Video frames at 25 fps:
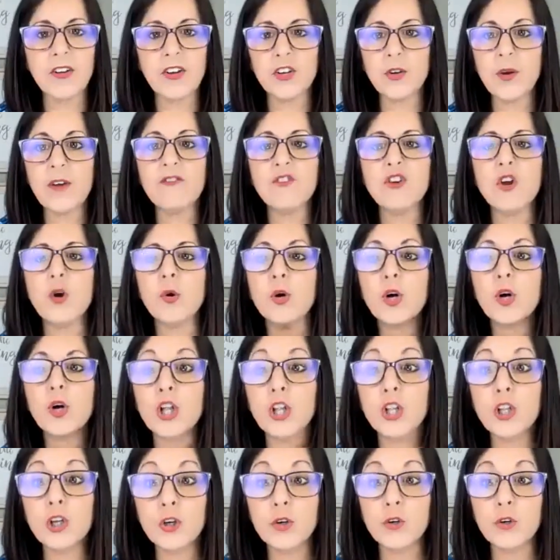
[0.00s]
you have no
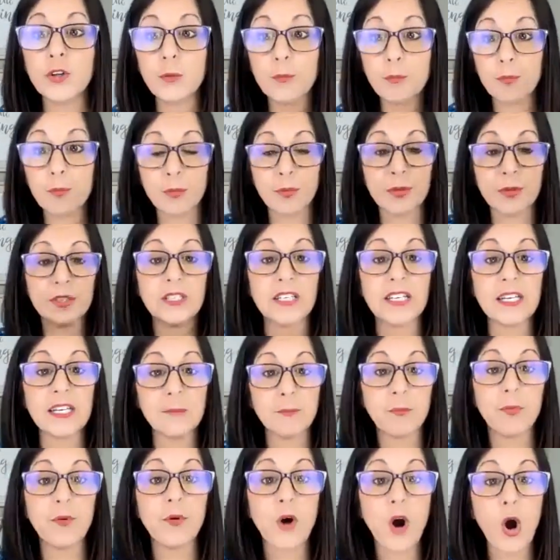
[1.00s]
clue the deep
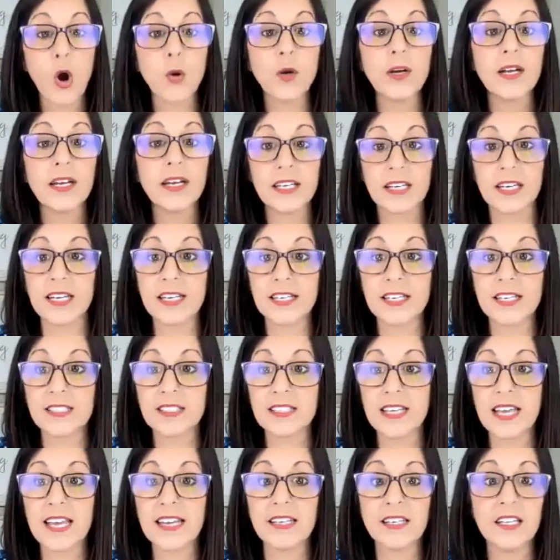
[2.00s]
brokenness
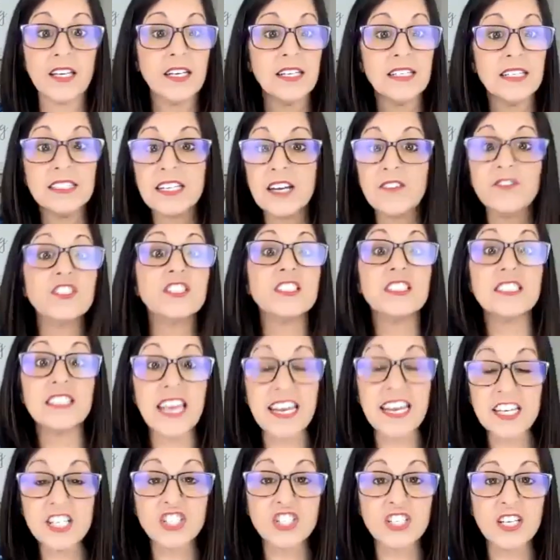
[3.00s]
and
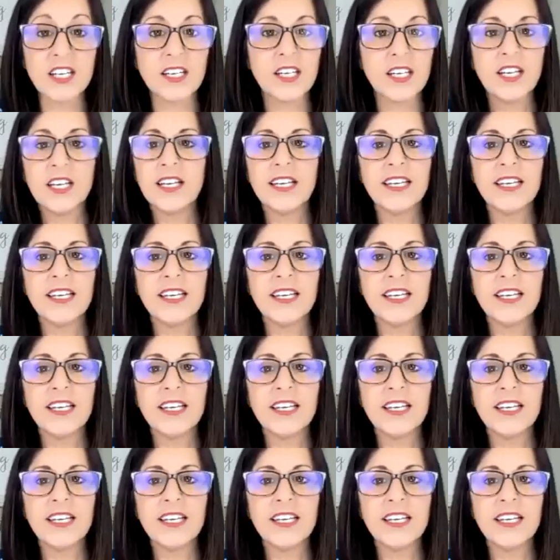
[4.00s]
devastation.